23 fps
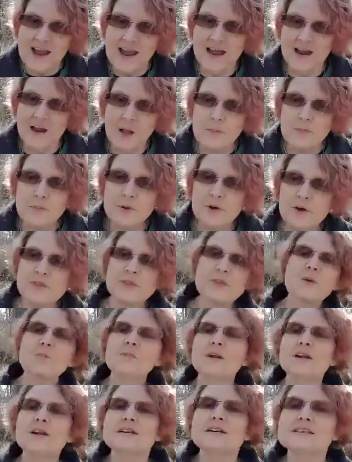And I put
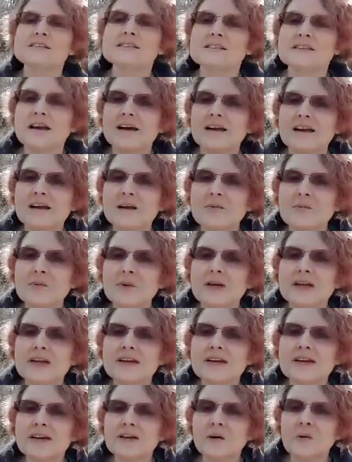them in a sunny
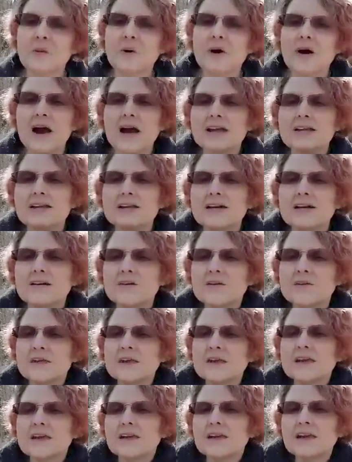window where I know
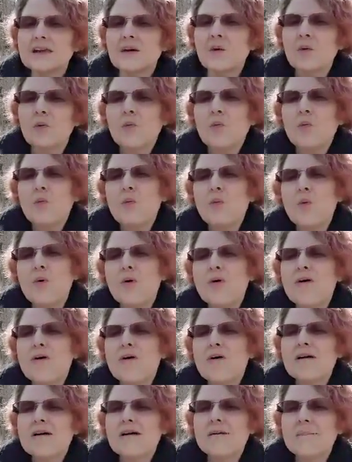they can get
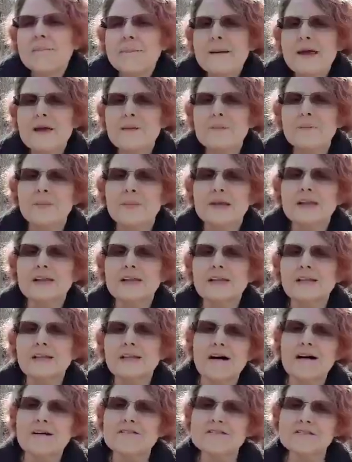warm and be
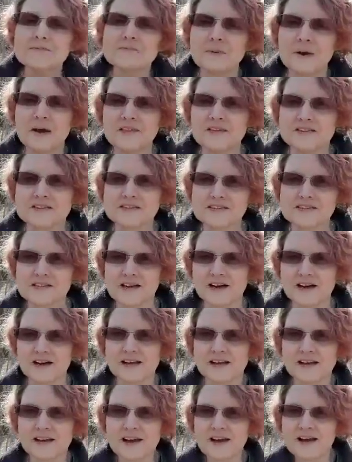loved by the
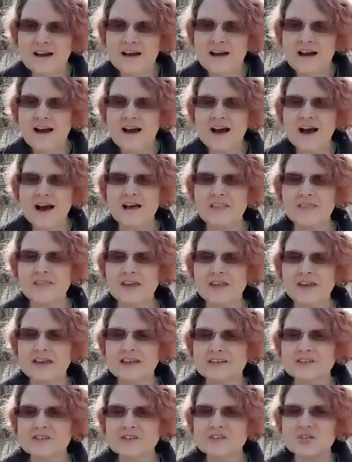sun, and they
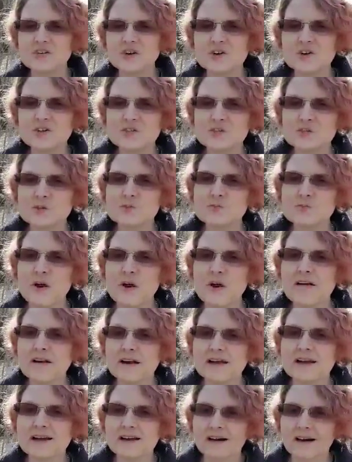can start
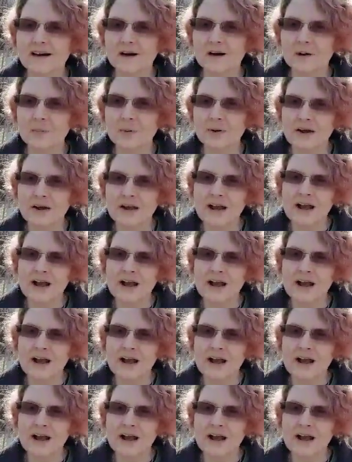sprouting up.